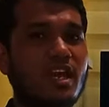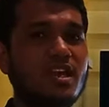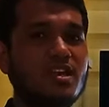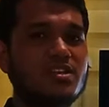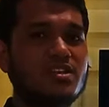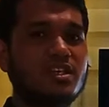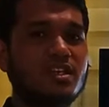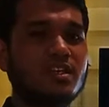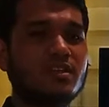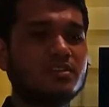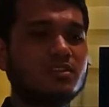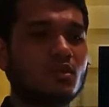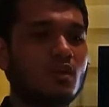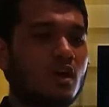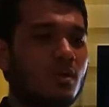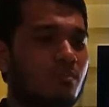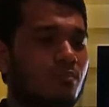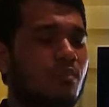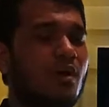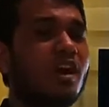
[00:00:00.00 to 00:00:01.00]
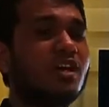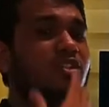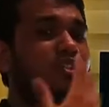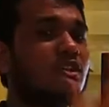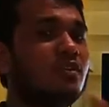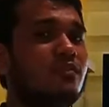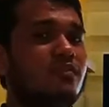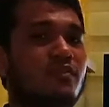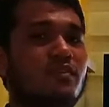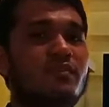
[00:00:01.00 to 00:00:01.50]
energy, so a bunch
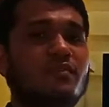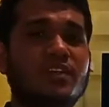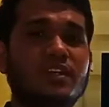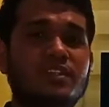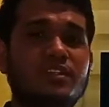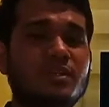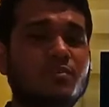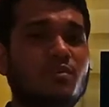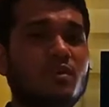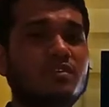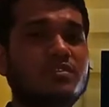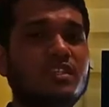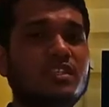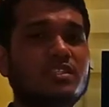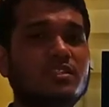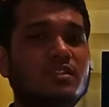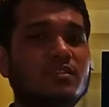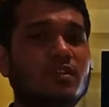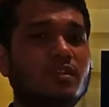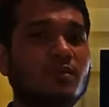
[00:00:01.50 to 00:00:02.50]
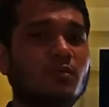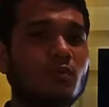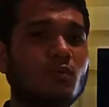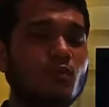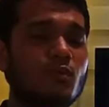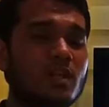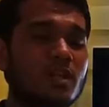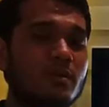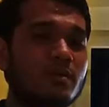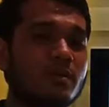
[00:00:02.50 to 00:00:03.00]
of fission process
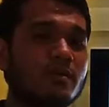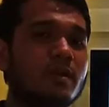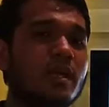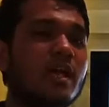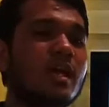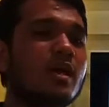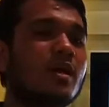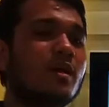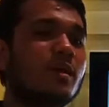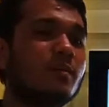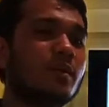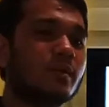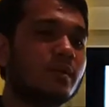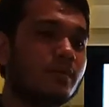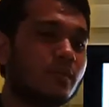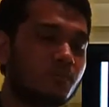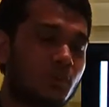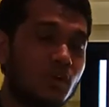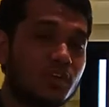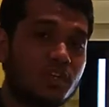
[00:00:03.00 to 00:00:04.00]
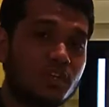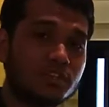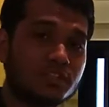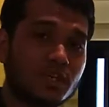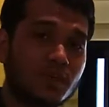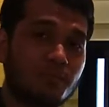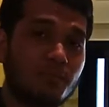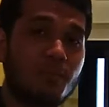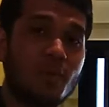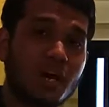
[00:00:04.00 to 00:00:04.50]
will produce
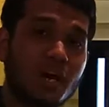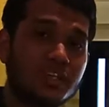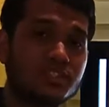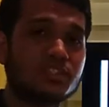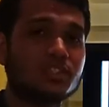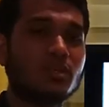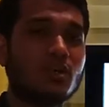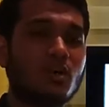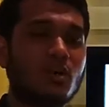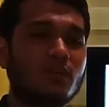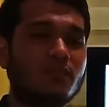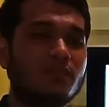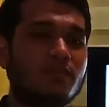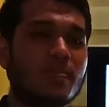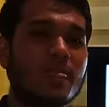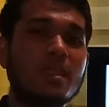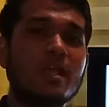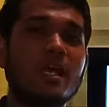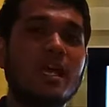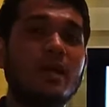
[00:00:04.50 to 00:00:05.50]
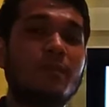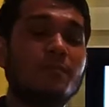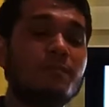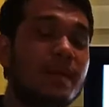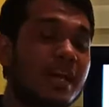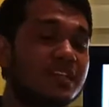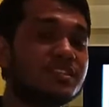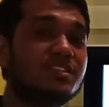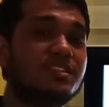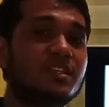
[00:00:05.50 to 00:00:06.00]
a bunch of
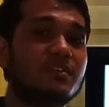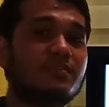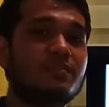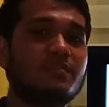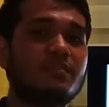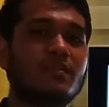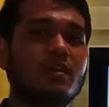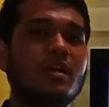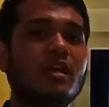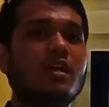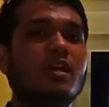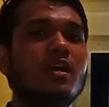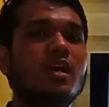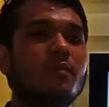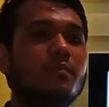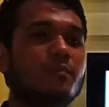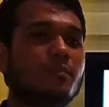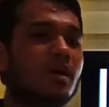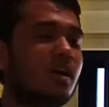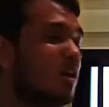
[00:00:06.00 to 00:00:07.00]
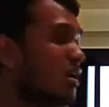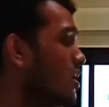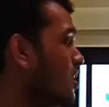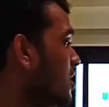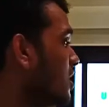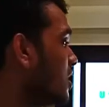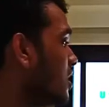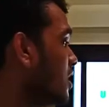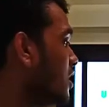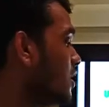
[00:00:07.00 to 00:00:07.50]
massive
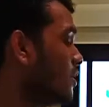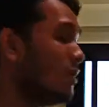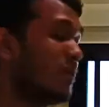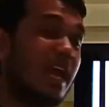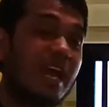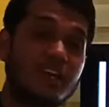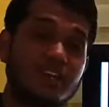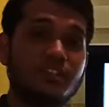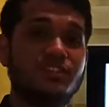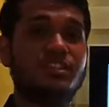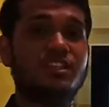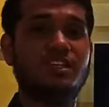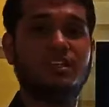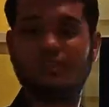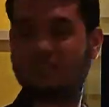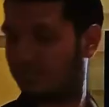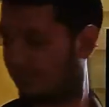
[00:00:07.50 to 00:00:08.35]
energy.